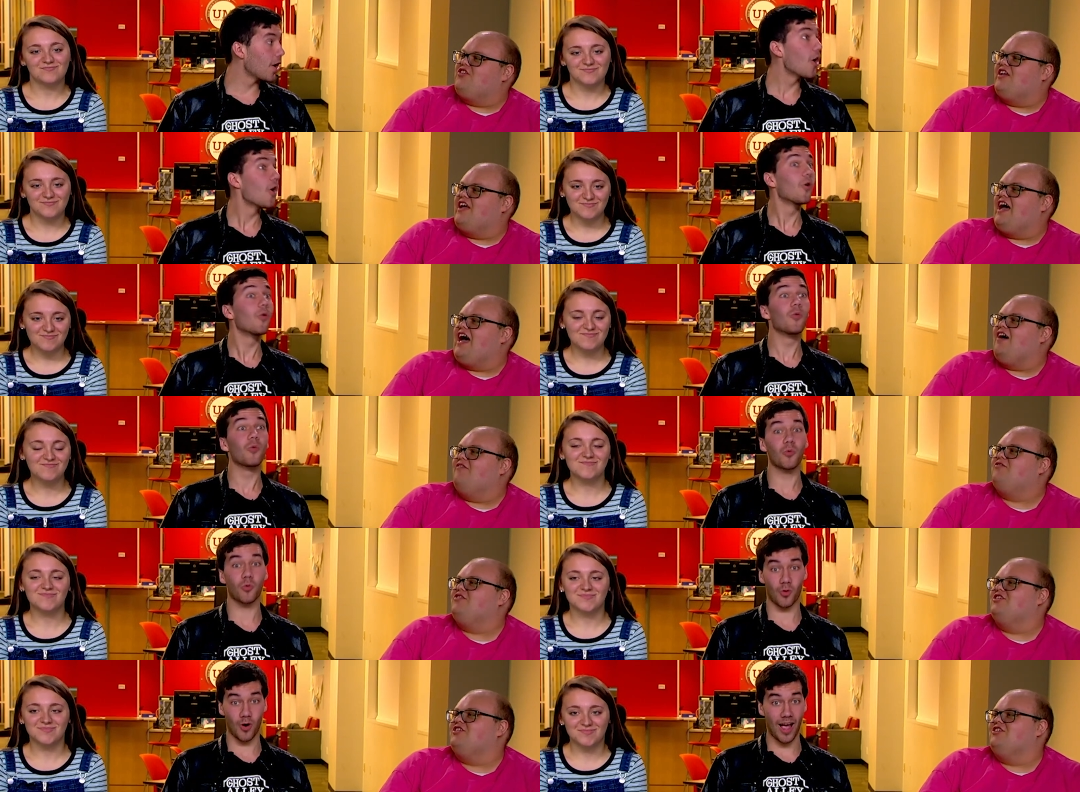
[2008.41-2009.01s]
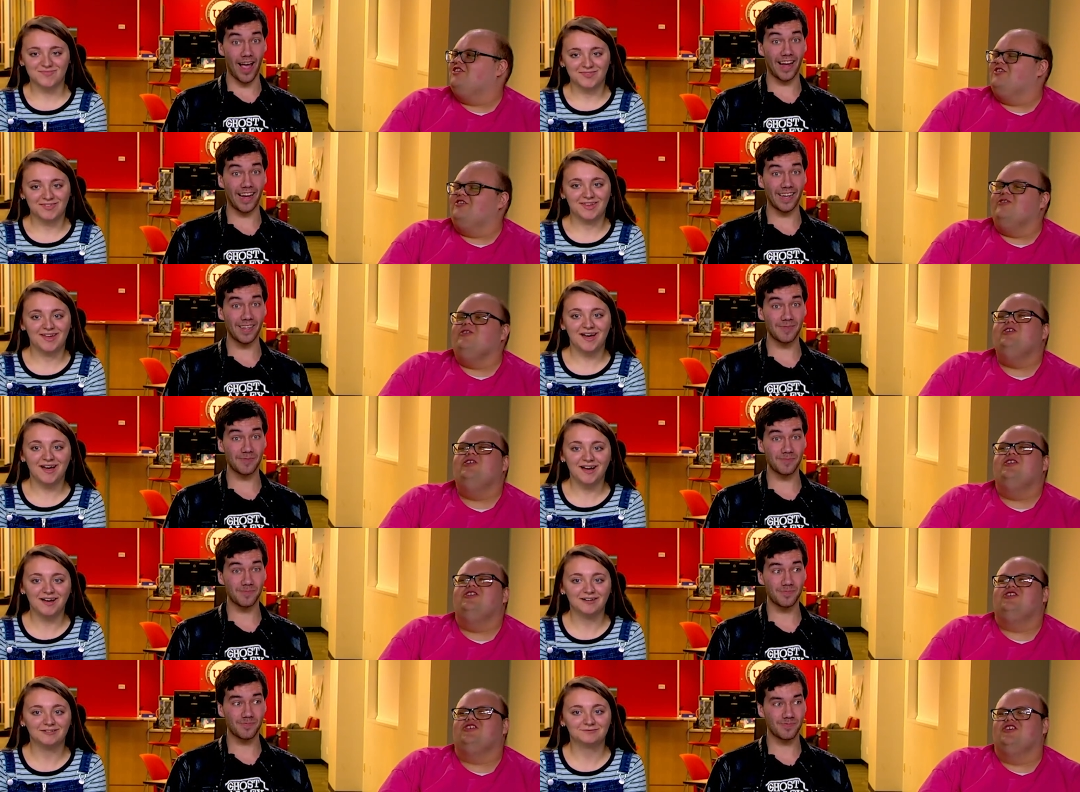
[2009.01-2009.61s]
Speaker 1: they have to right. do
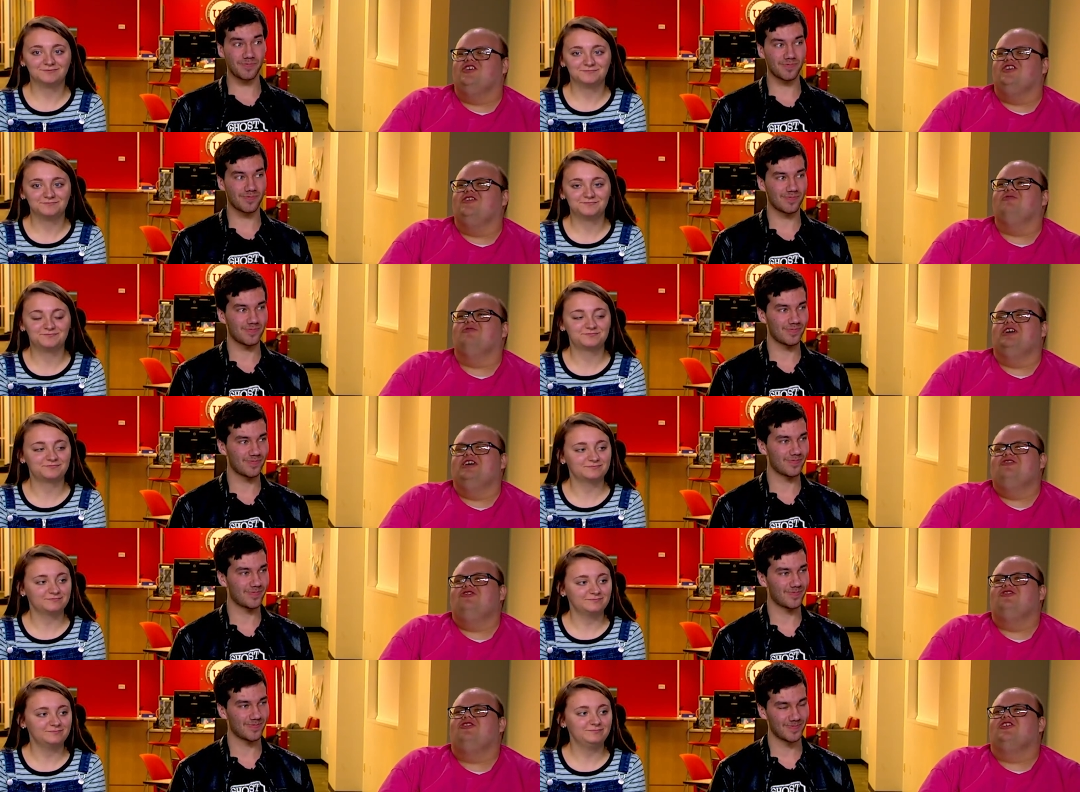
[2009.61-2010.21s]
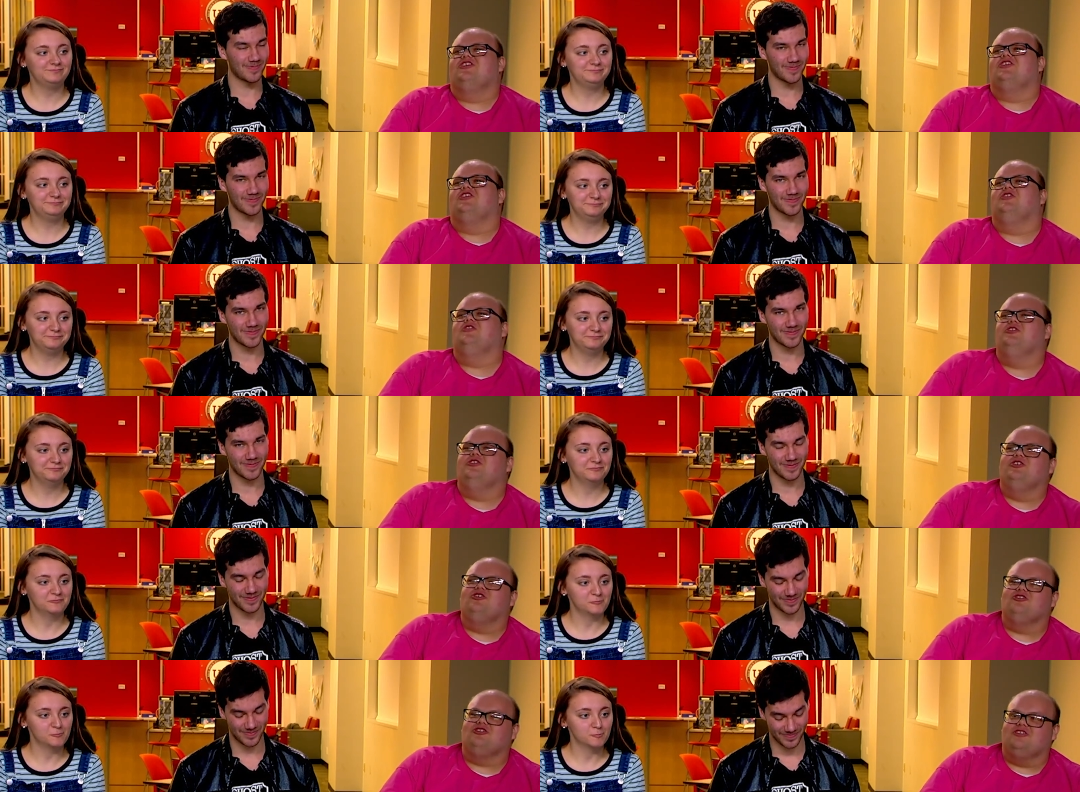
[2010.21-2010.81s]
yeah. to reach the
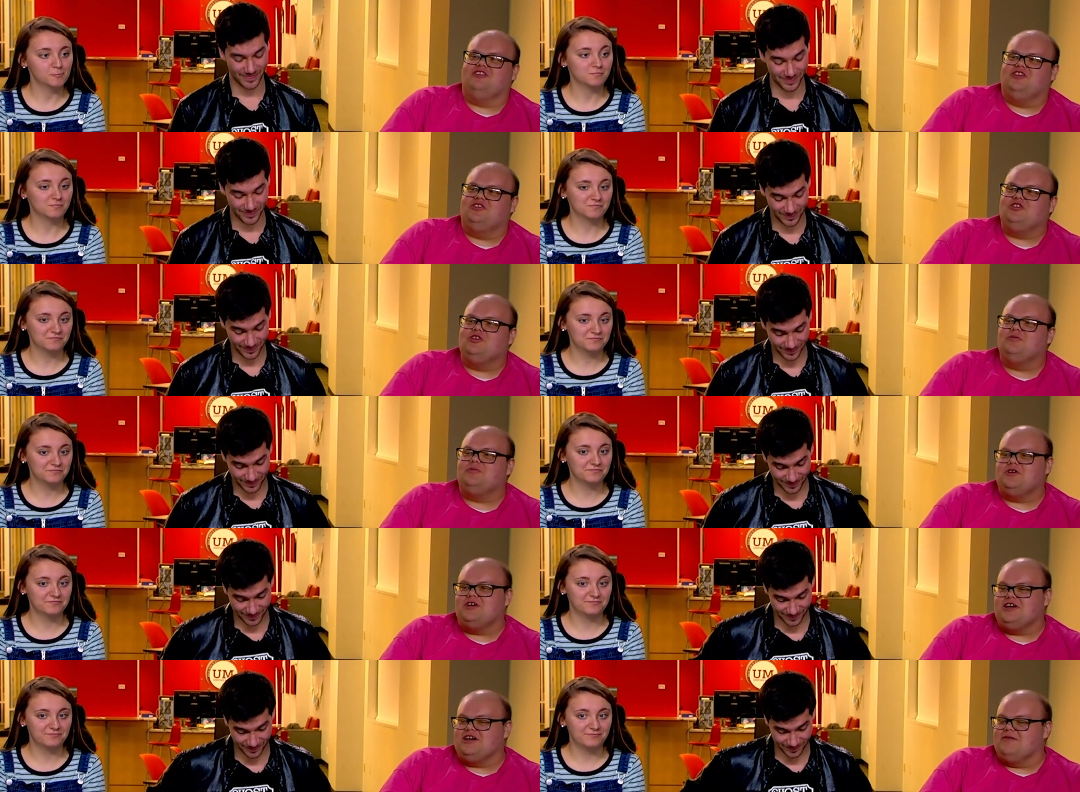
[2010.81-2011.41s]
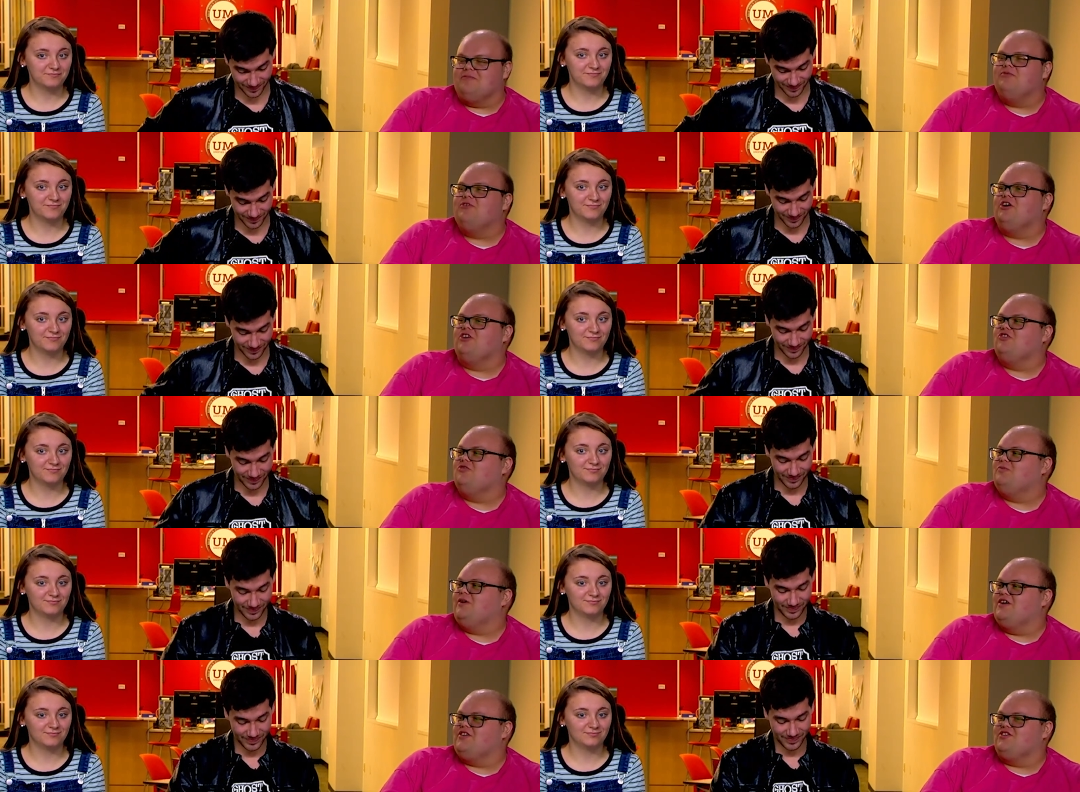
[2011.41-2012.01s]
conclusion that they're being oppressed
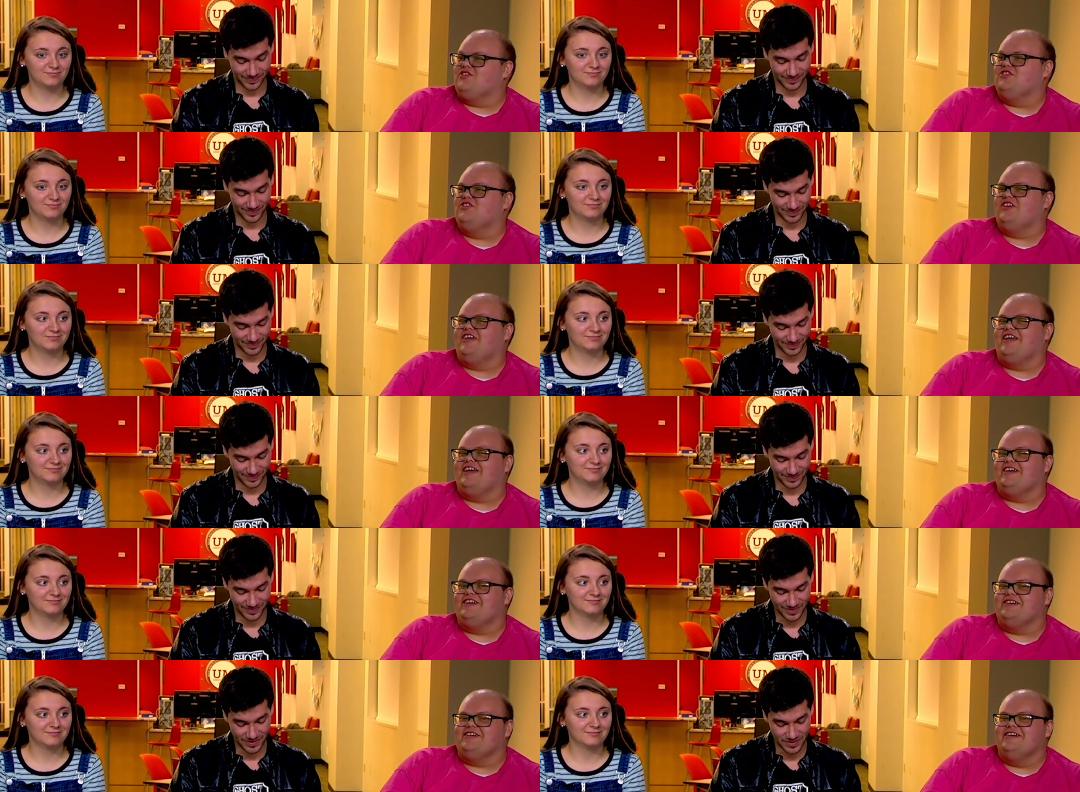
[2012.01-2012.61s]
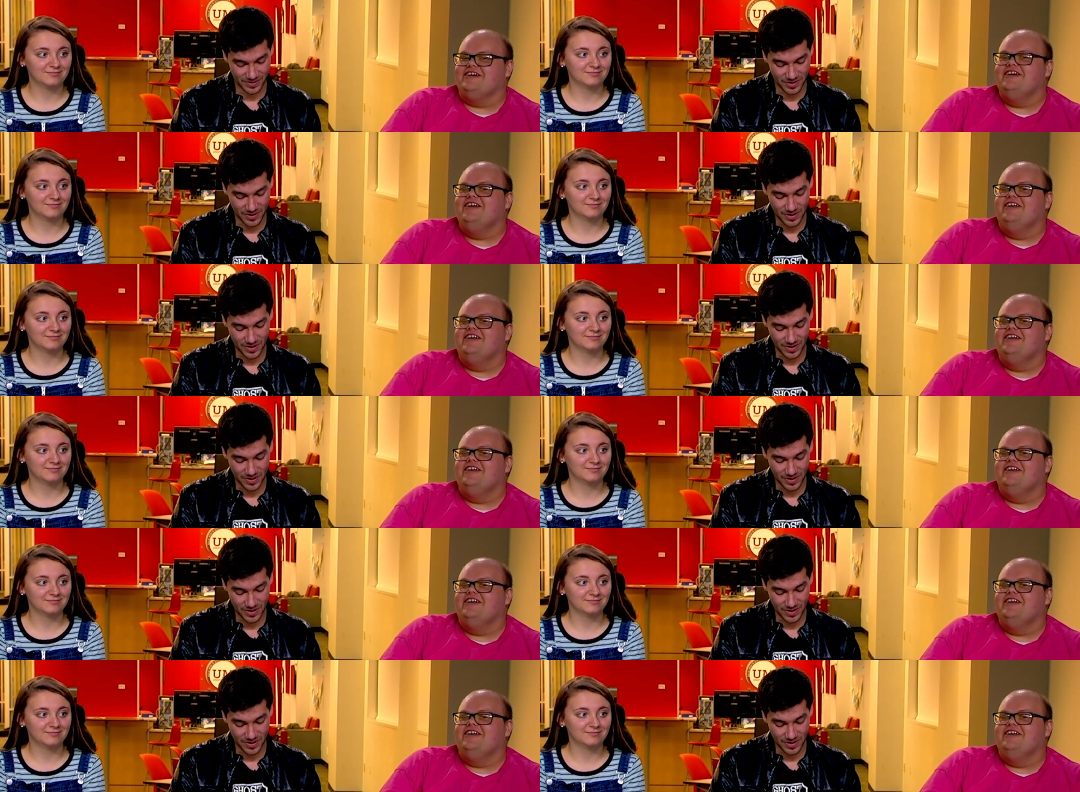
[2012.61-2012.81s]
by society.